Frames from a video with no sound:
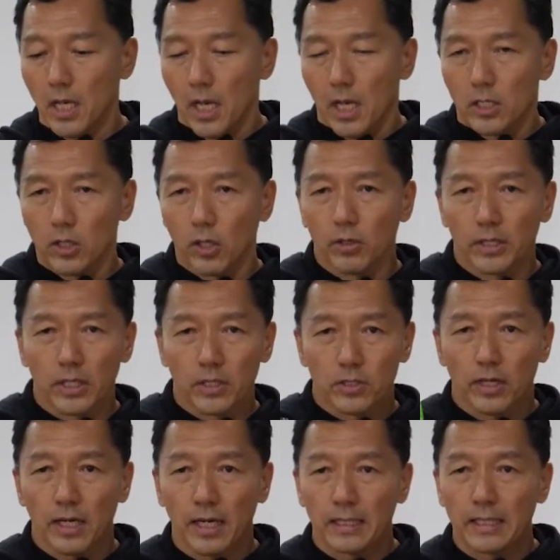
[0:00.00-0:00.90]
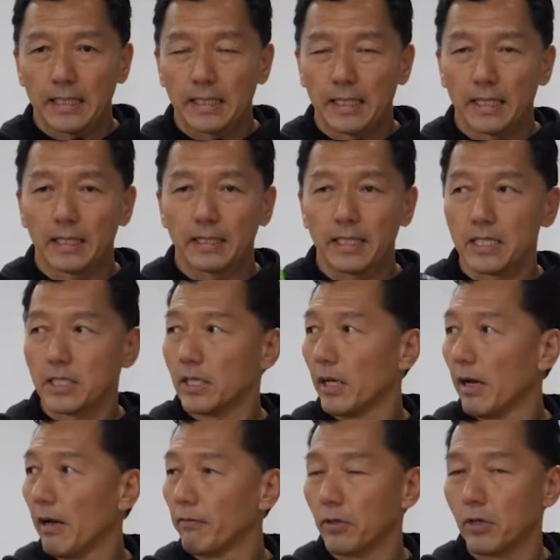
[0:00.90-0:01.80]
So those are the little things you
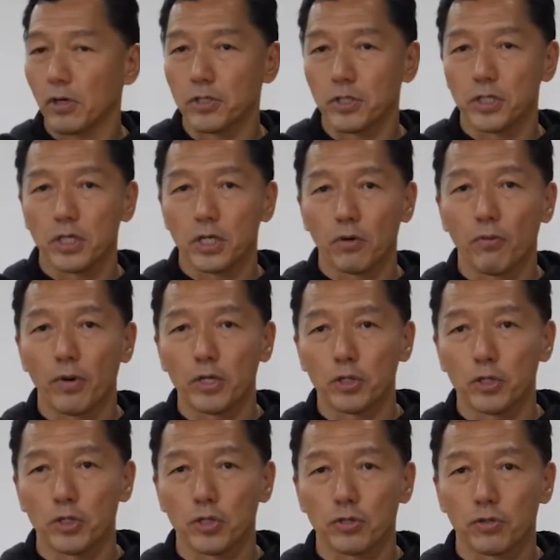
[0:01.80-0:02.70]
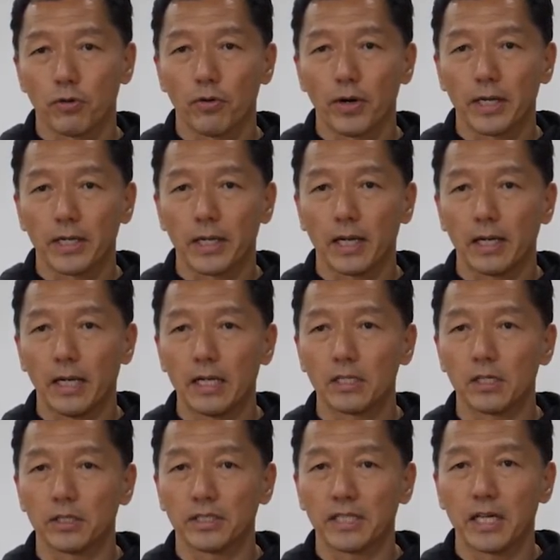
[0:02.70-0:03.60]
have to consider when you choose your racket and
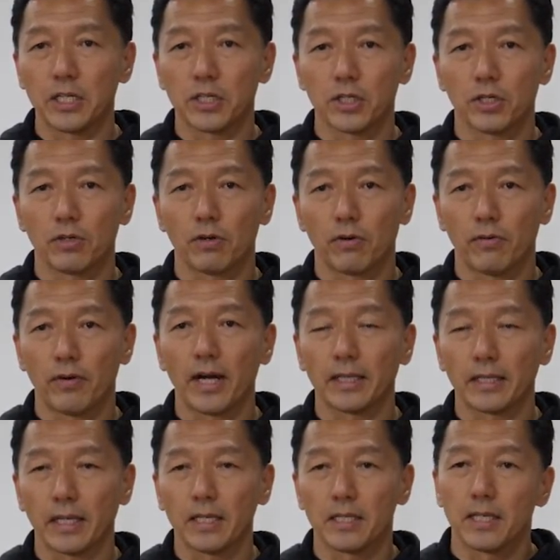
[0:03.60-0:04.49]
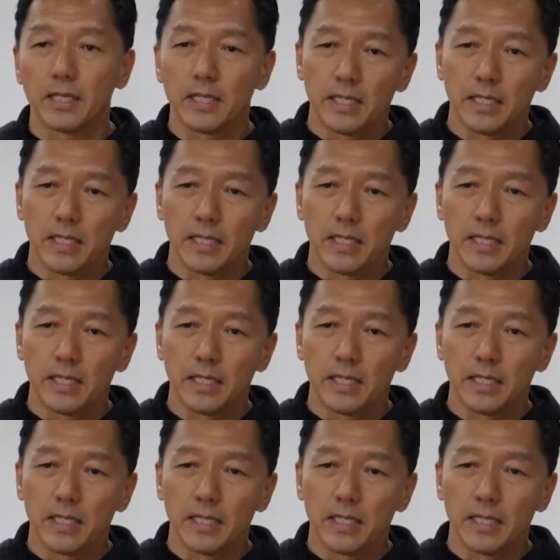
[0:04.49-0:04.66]
your tension or racket.